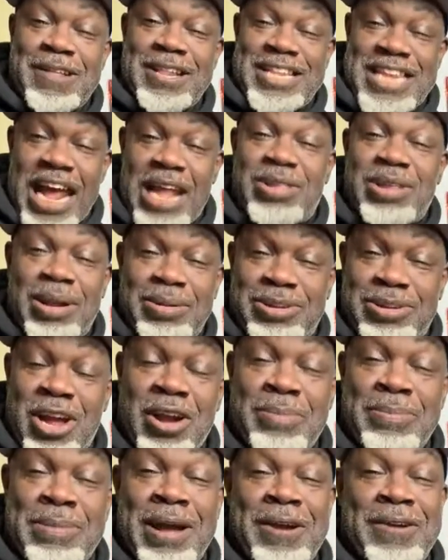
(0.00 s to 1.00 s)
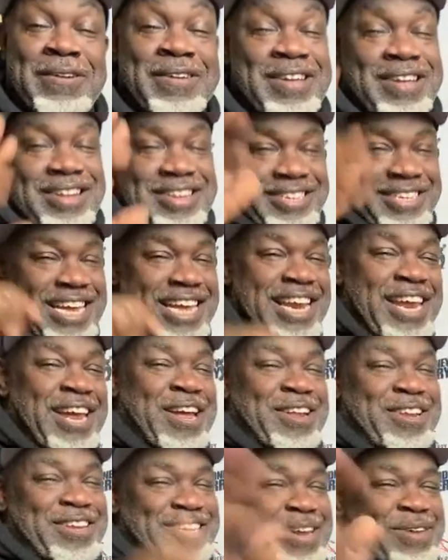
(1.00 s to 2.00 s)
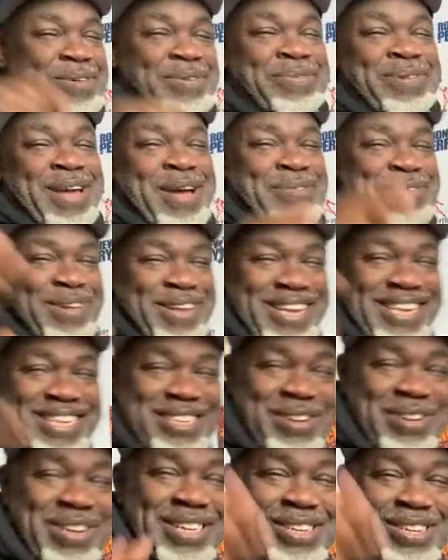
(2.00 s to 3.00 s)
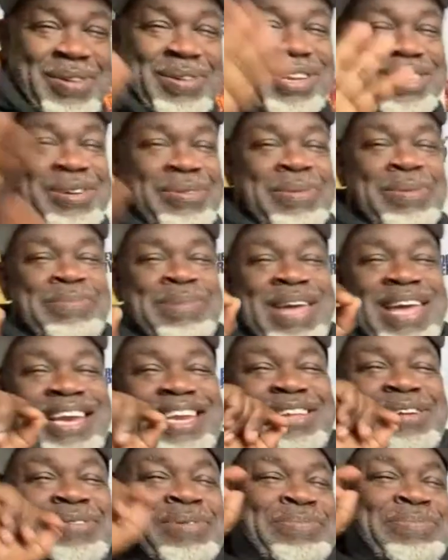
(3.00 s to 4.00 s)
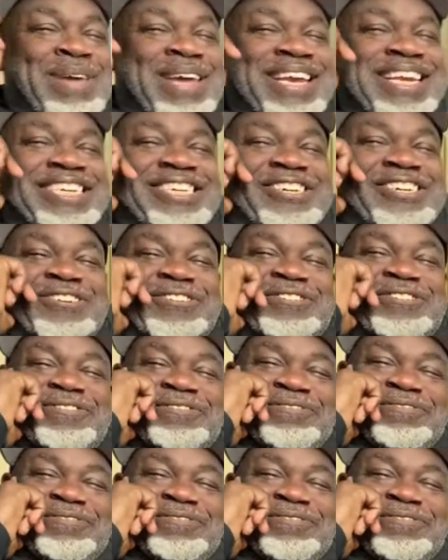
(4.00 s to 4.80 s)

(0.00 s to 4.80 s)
That's what I'm talking about. Stay there. Stay with me. This is gonna be big. It's gonna be big this year.